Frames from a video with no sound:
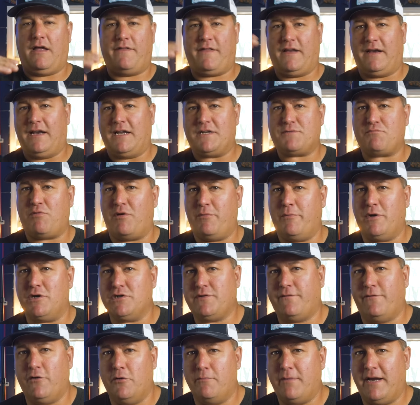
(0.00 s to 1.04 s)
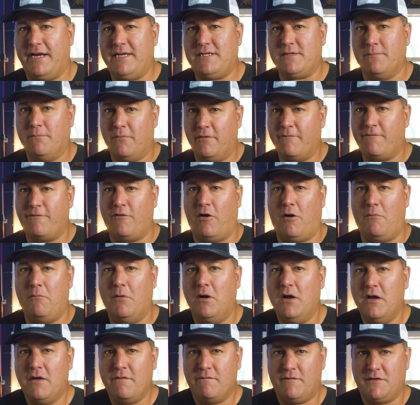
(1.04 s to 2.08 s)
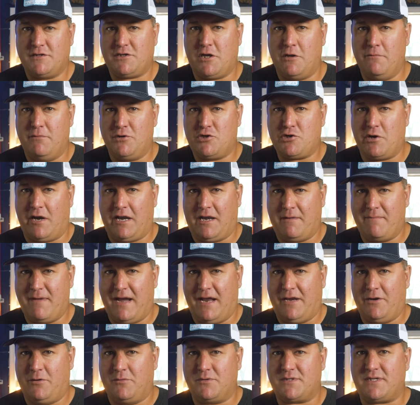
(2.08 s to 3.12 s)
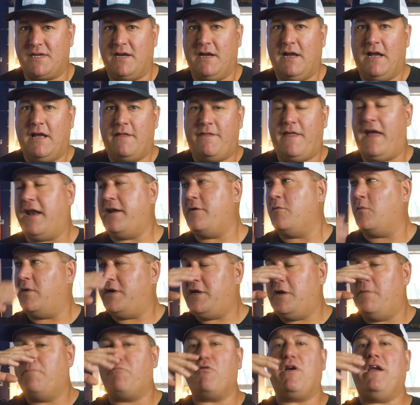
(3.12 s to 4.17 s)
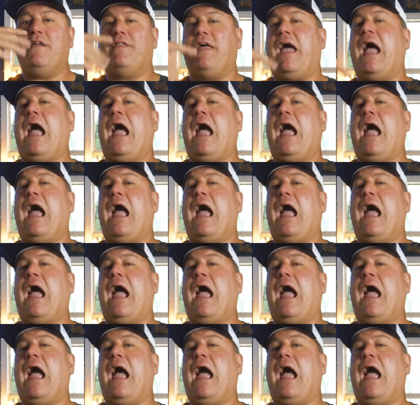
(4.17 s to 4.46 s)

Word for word: I think that's pretty much verbatim from the scuba training manuals. Then when you breathe